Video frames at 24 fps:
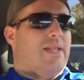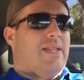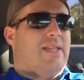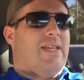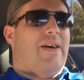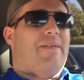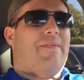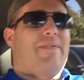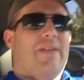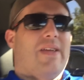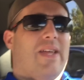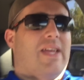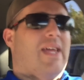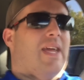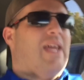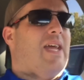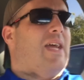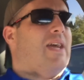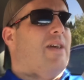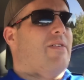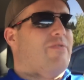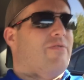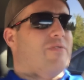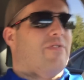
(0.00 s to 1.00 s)
Definitely
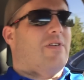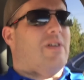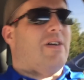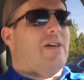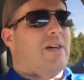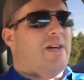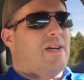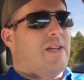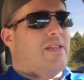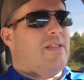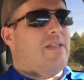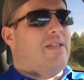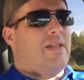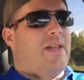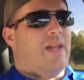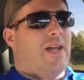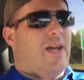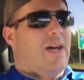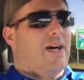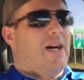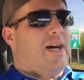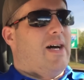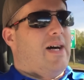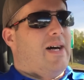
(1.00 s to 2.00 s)
can't
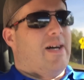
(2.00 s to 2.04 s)
run.